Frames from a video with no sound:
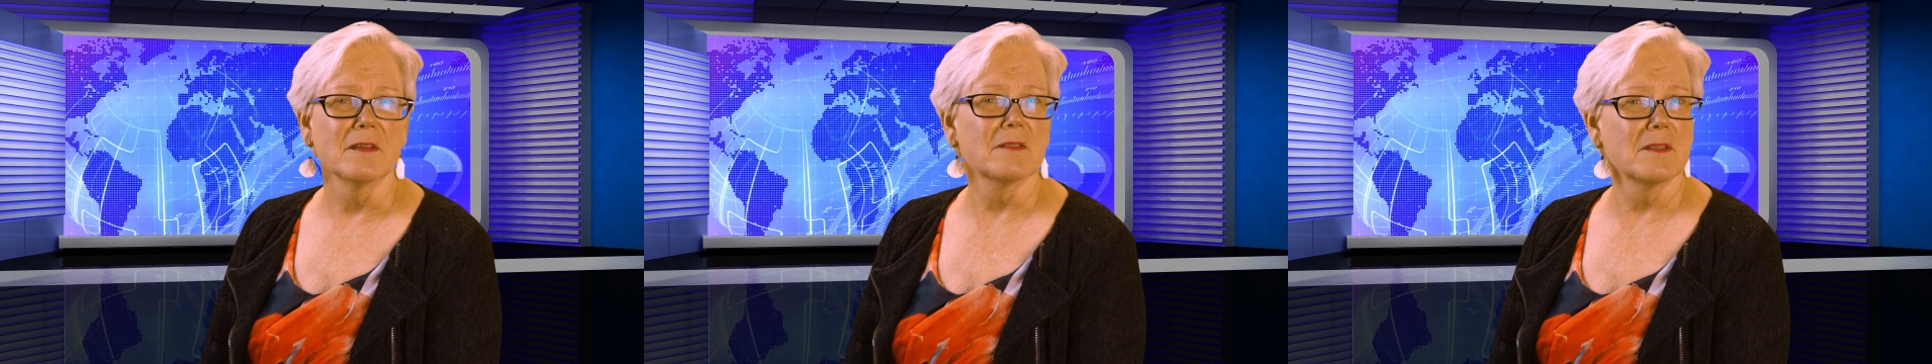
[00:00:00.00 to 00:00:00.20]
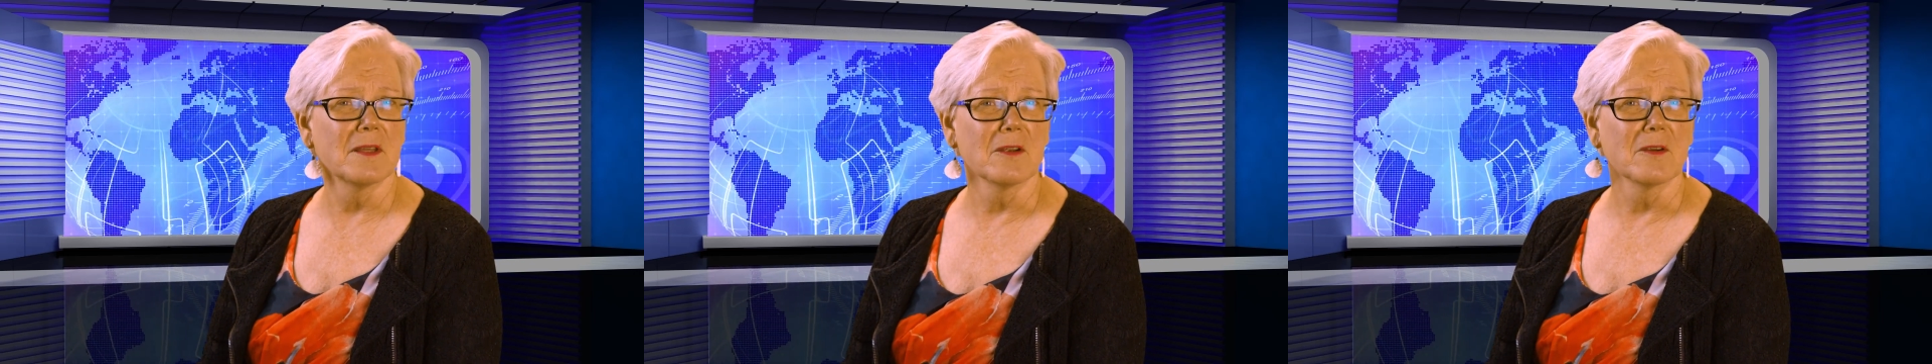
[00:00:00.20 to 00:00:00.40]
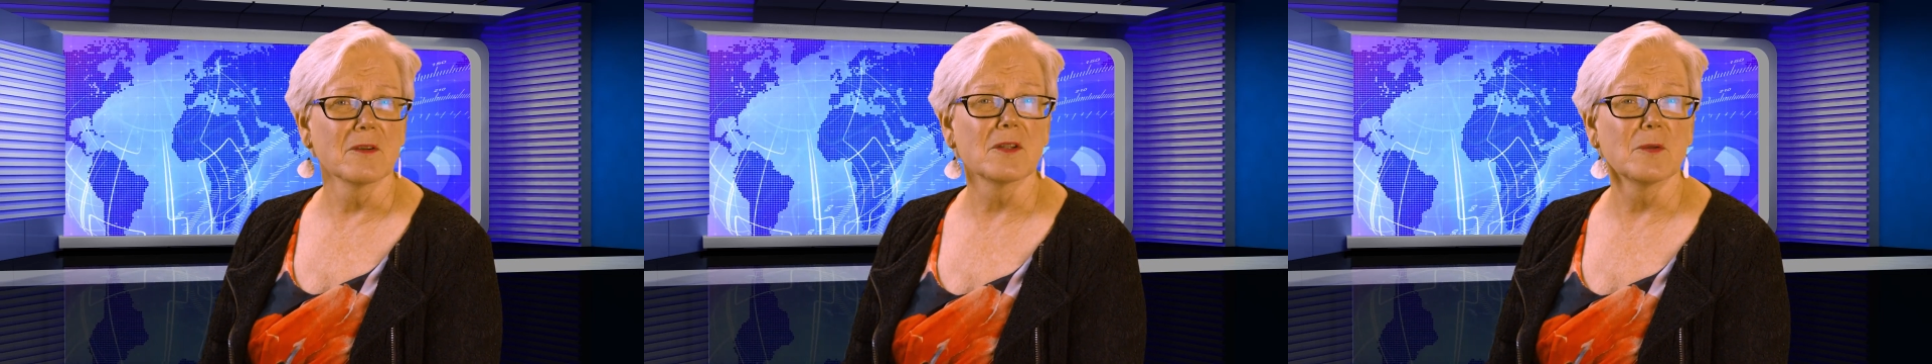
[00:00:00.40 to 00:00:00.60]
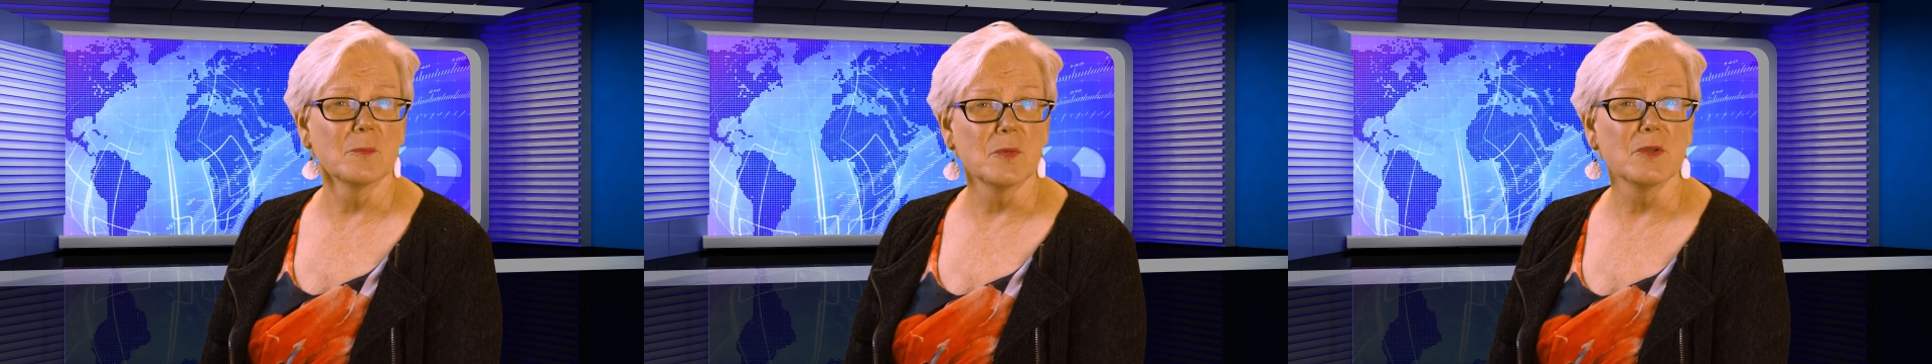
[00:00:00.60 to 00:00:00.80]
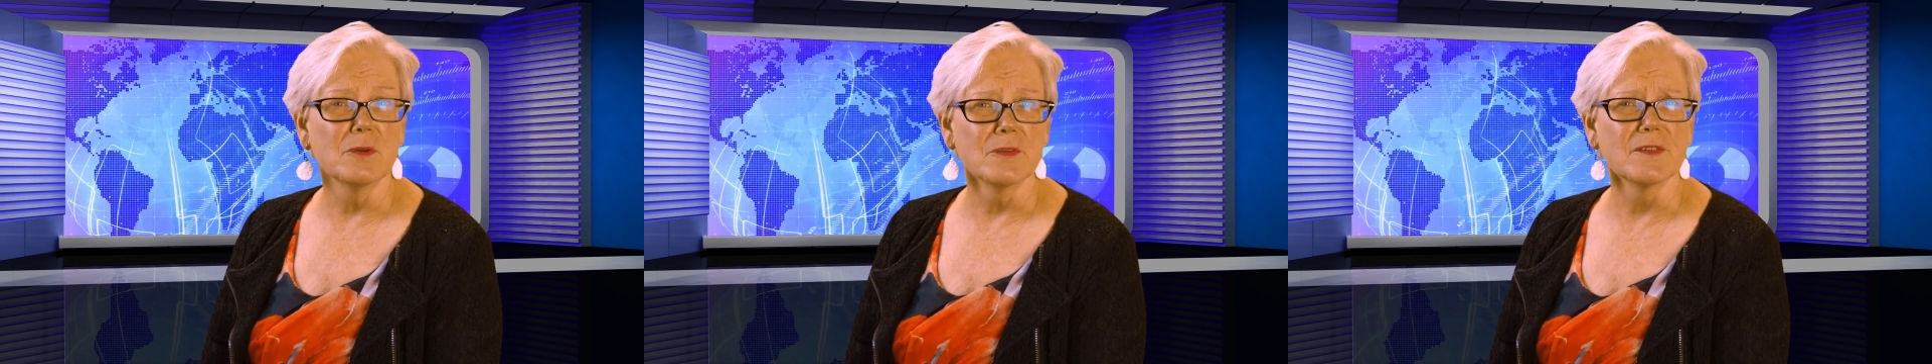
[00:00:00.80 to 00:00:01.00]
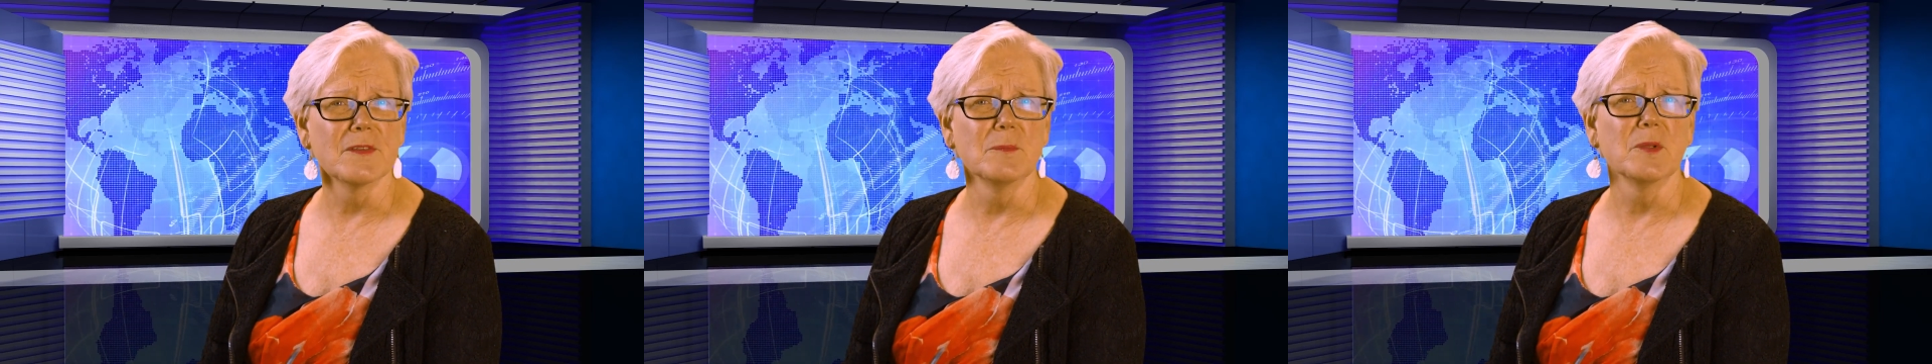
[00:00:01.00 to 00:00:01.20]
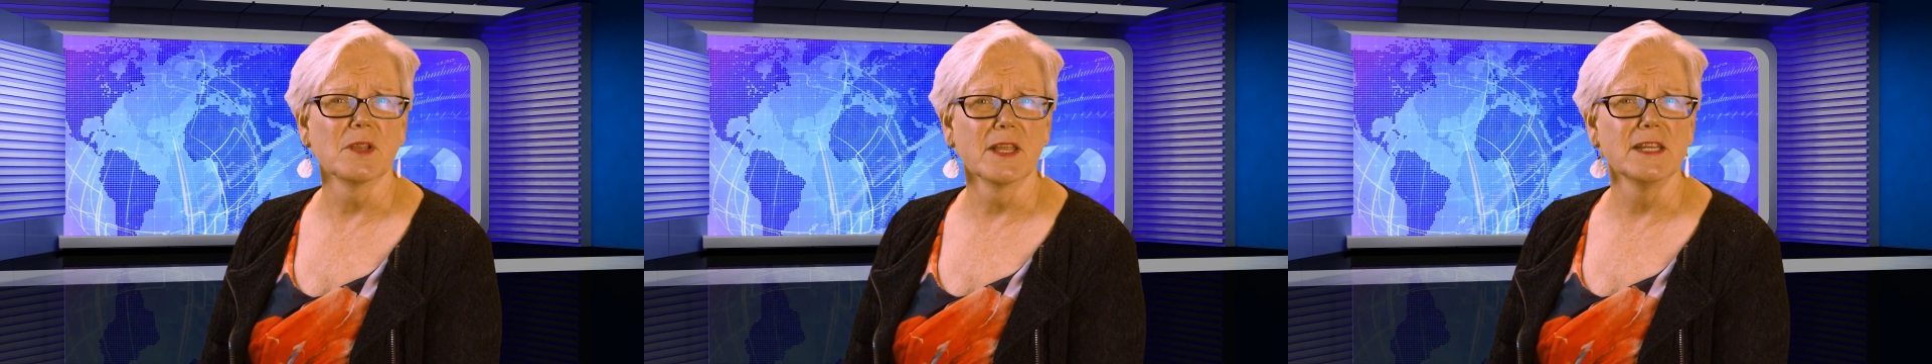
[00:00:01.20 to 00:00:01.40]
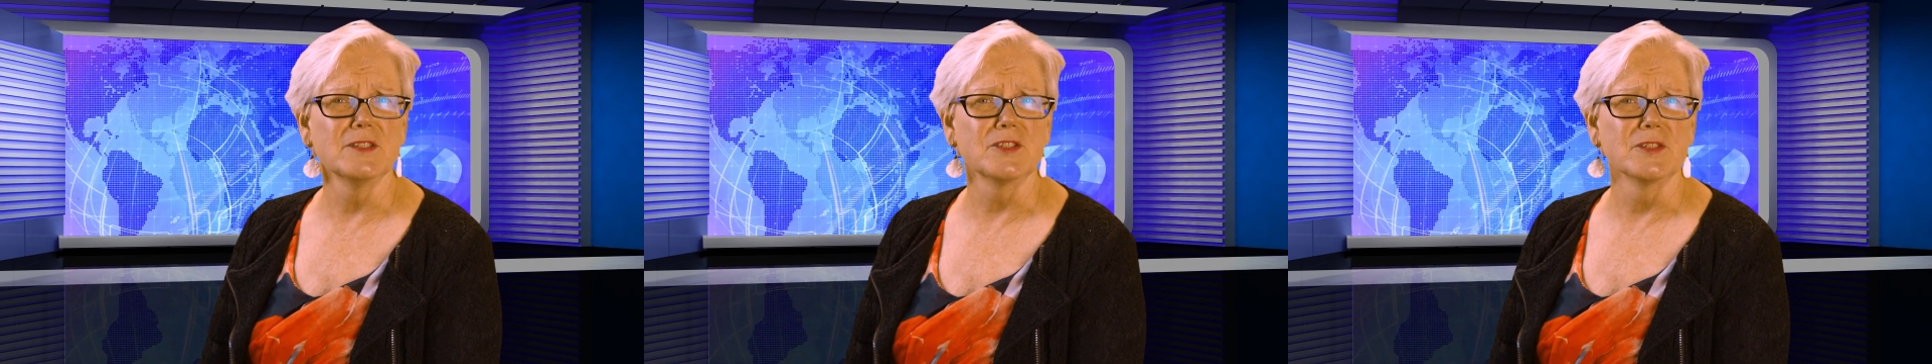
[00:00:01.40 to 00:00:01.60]
their computer
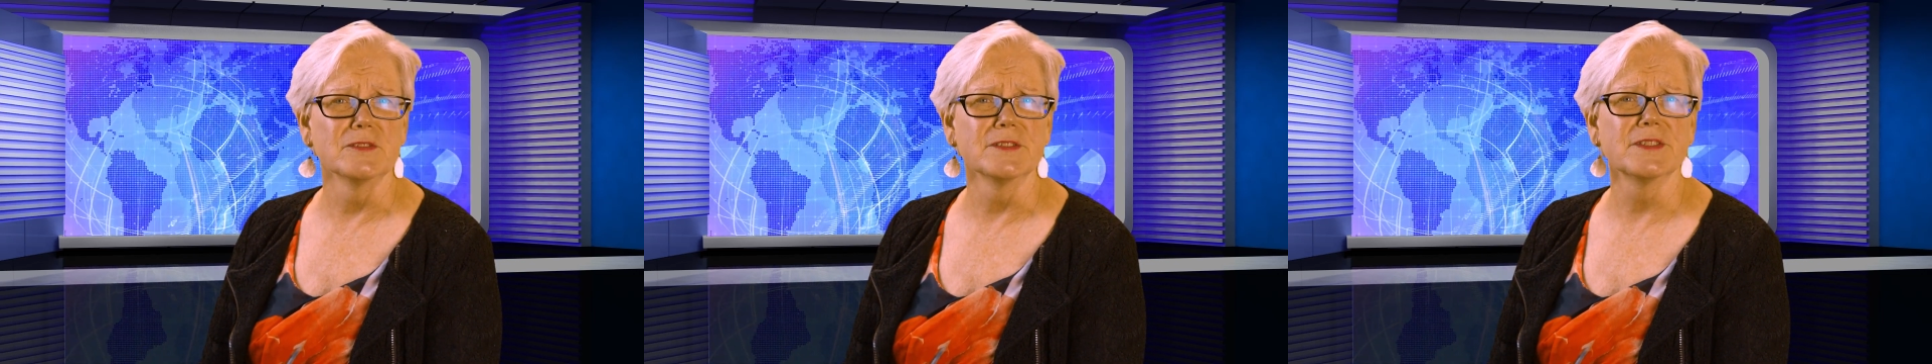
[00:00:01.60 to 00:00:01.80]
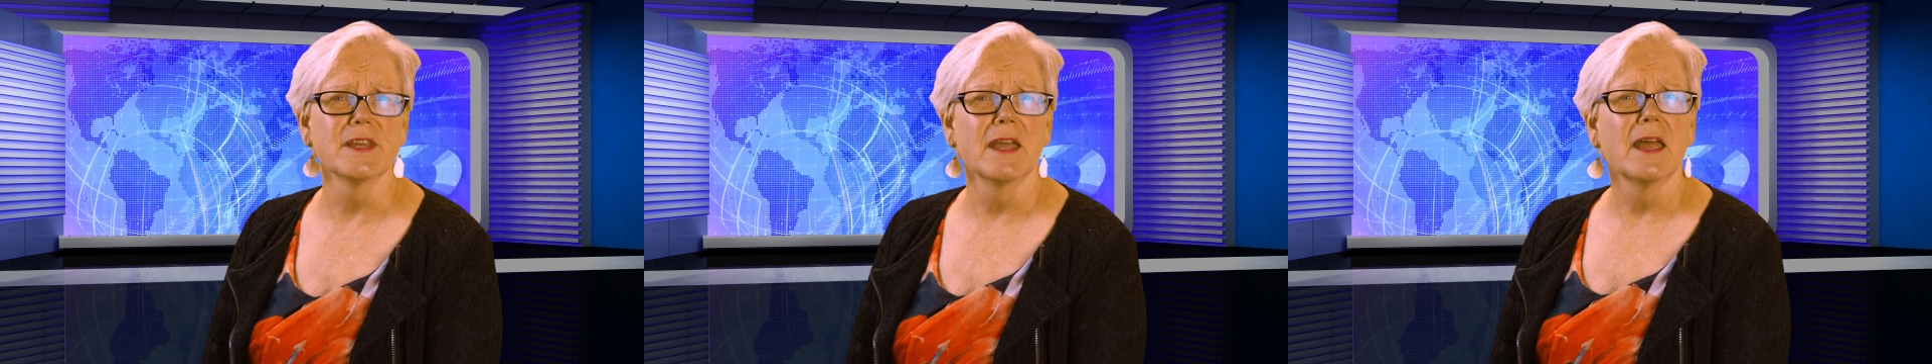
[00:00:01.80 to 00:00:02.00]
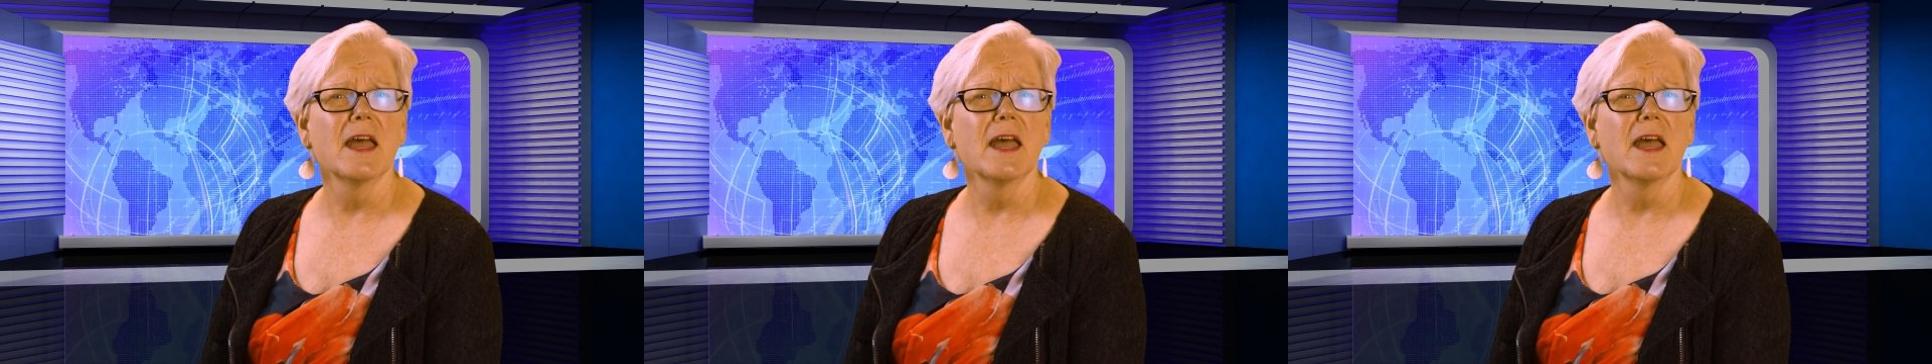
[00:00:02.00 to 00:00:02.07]
simulations,